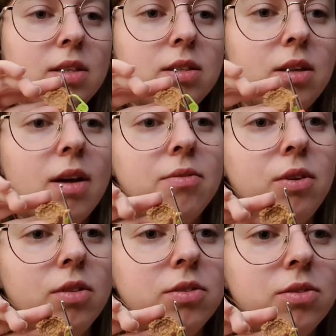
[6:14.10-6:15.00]
still have
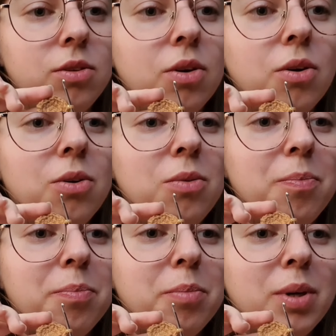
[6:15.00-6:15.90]
lots to go,
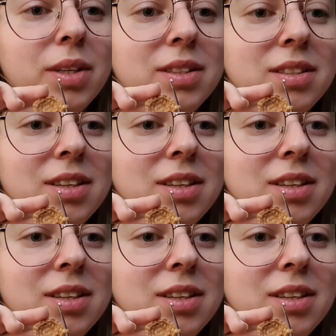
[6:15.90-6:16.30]
but